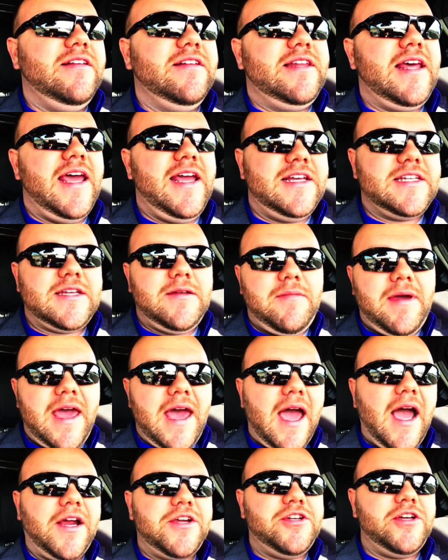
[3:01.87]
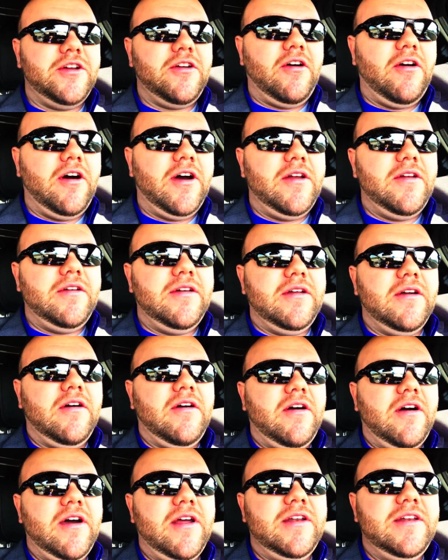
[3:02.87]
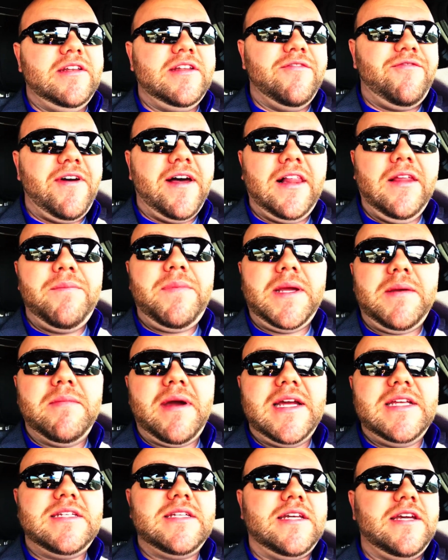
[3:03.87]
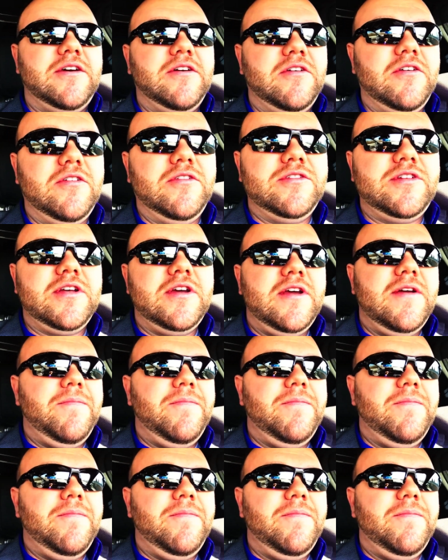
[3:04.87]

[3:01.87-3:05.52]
take some action on developing my skills.